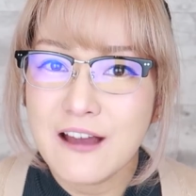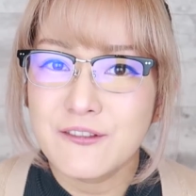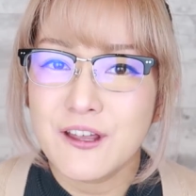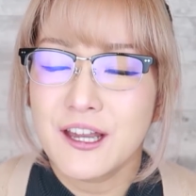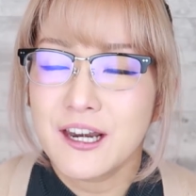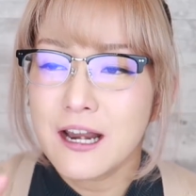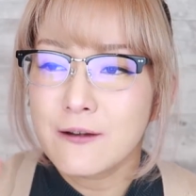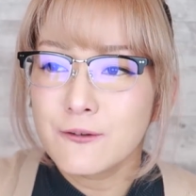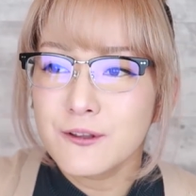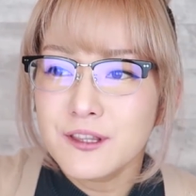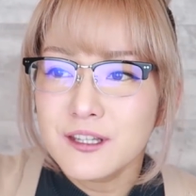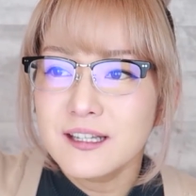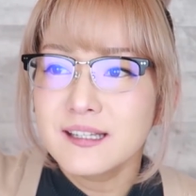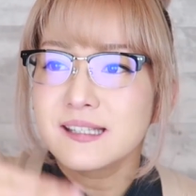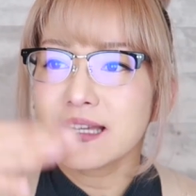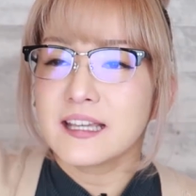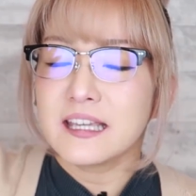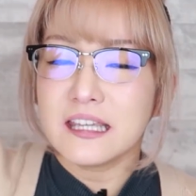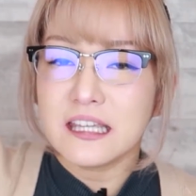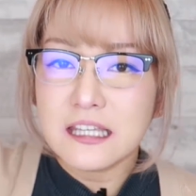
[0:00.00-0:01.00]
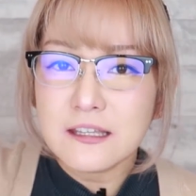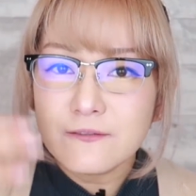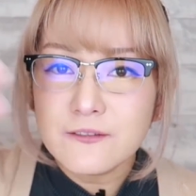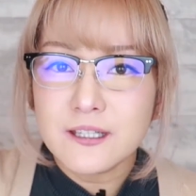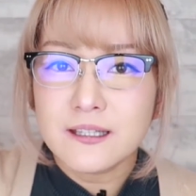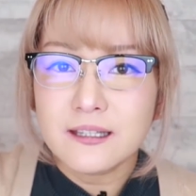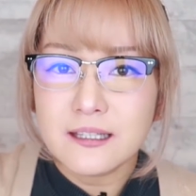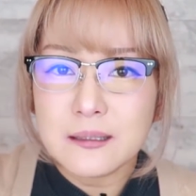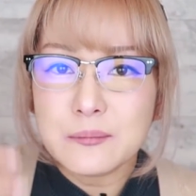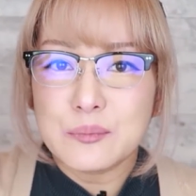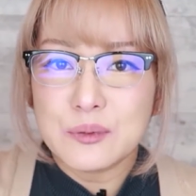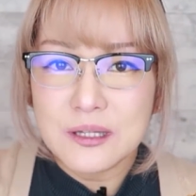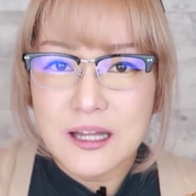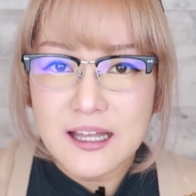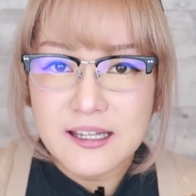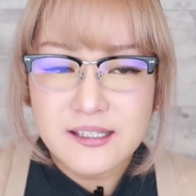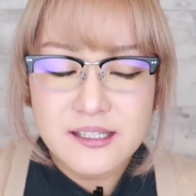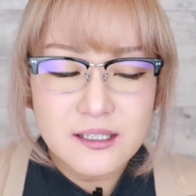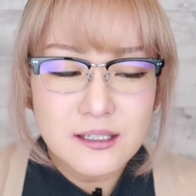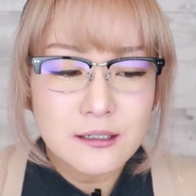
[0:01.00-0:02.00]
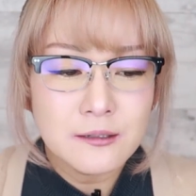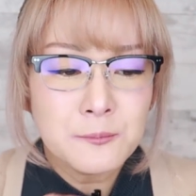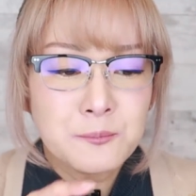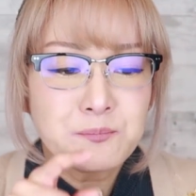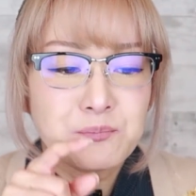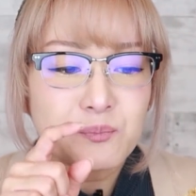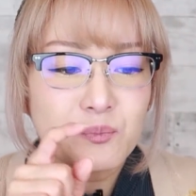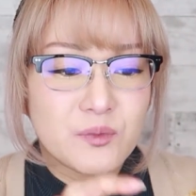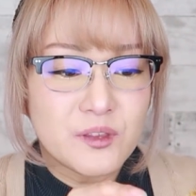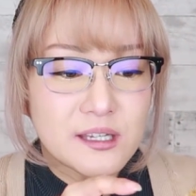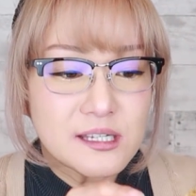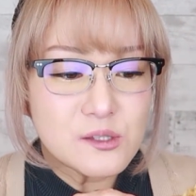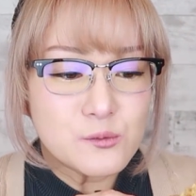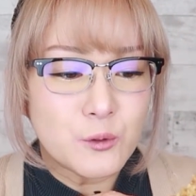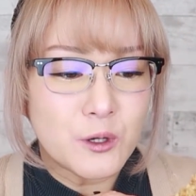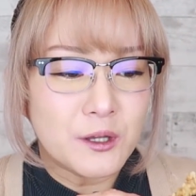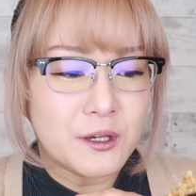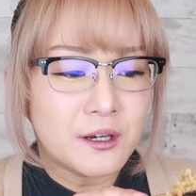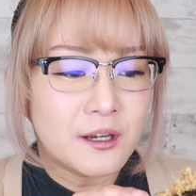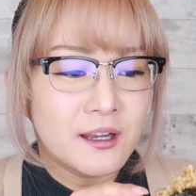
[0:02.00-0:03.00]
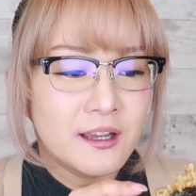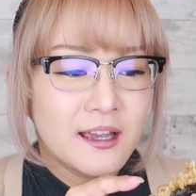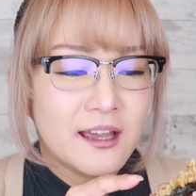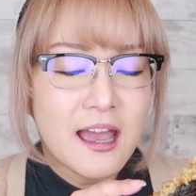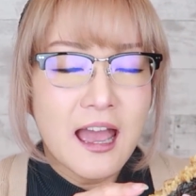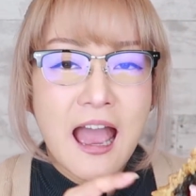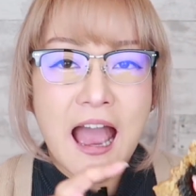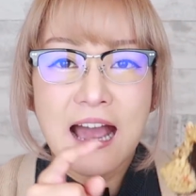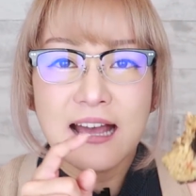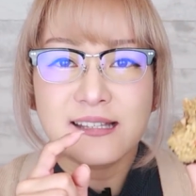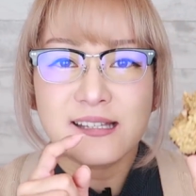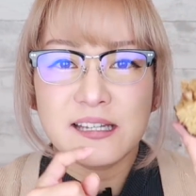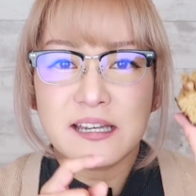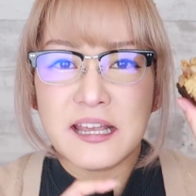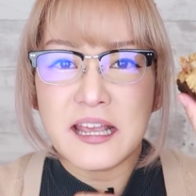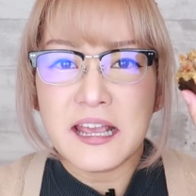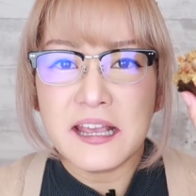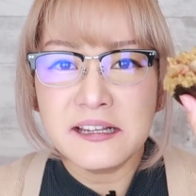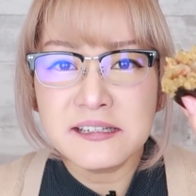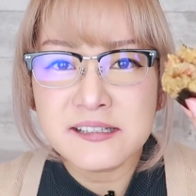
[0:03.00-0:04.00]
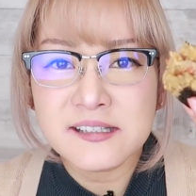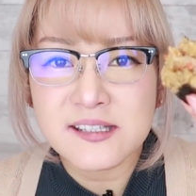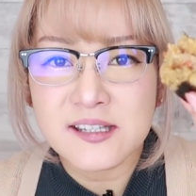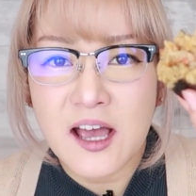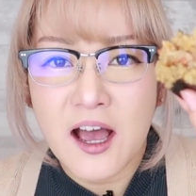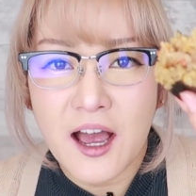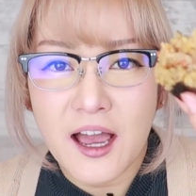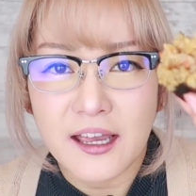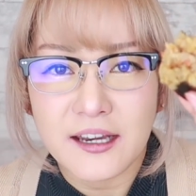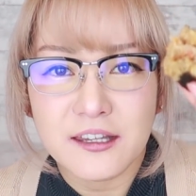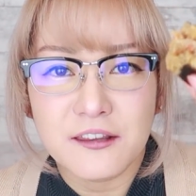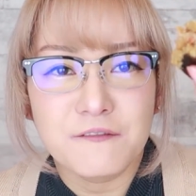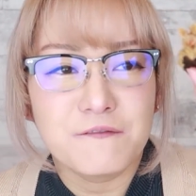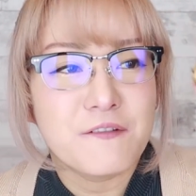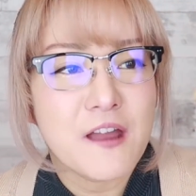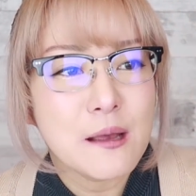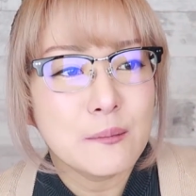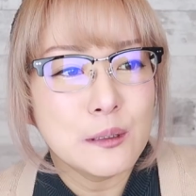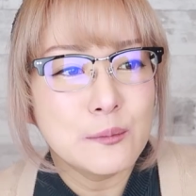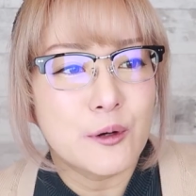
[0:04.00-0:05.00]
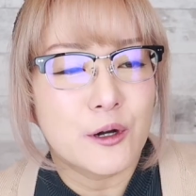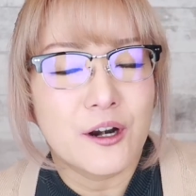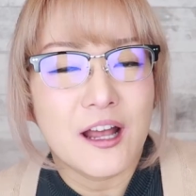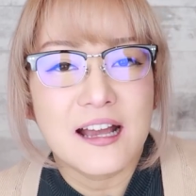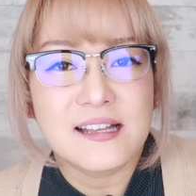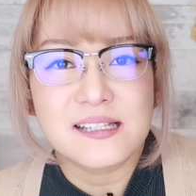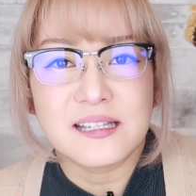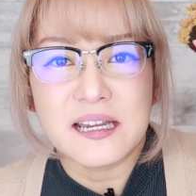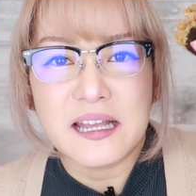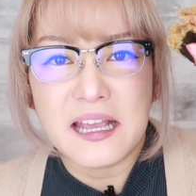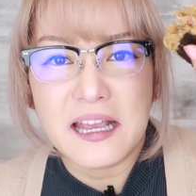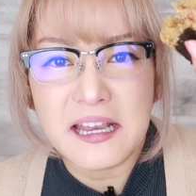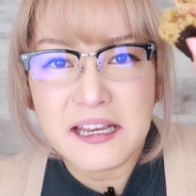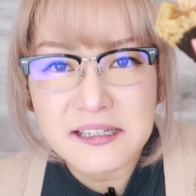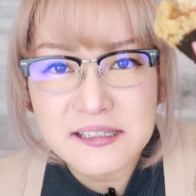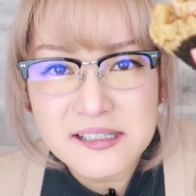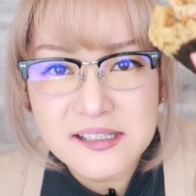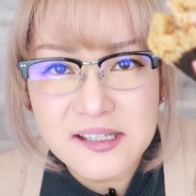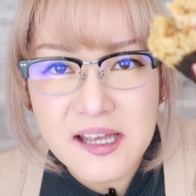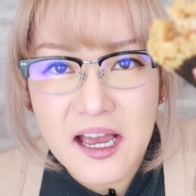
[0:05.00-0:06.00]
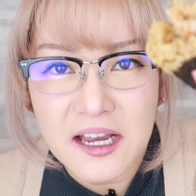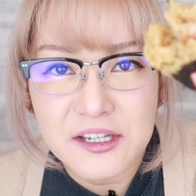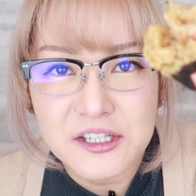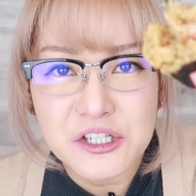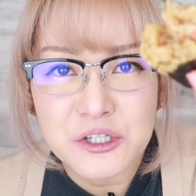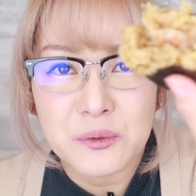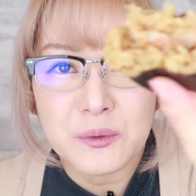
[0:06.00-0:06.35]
have that. Everything is like evenly blended. This one has an inside. The Family Mart has an inside